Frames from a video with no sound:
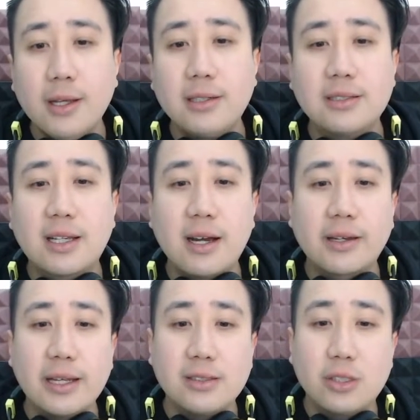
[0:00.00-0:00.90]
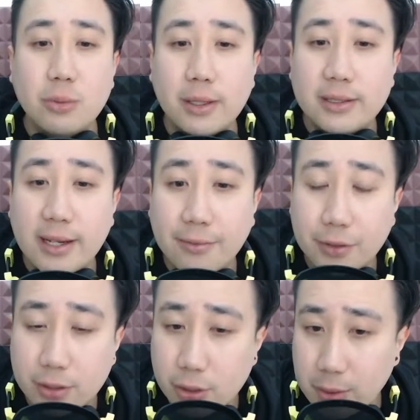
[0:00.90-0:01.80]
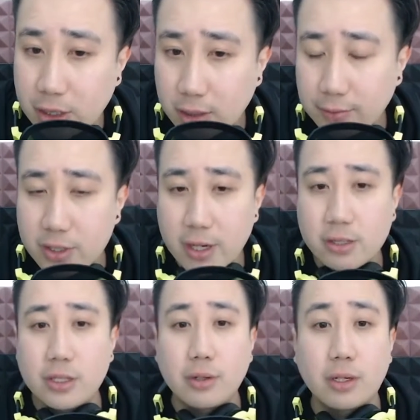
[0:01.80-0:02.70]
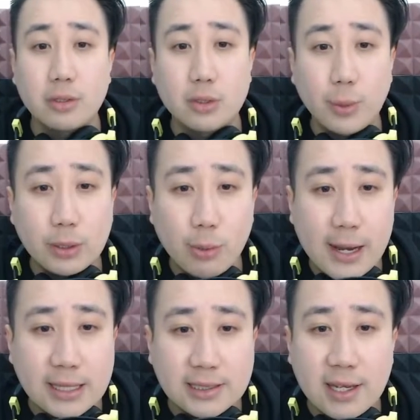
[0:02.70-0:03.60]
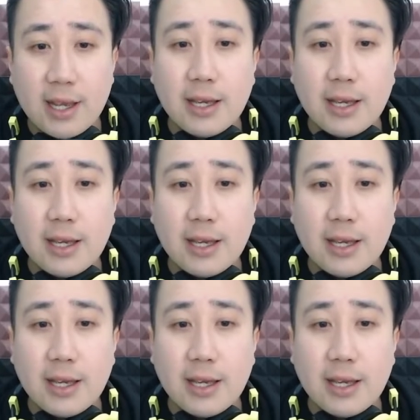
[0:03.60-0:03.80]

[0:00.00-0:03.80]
This card gains dual attack for the duration of turn, so you can swing twice.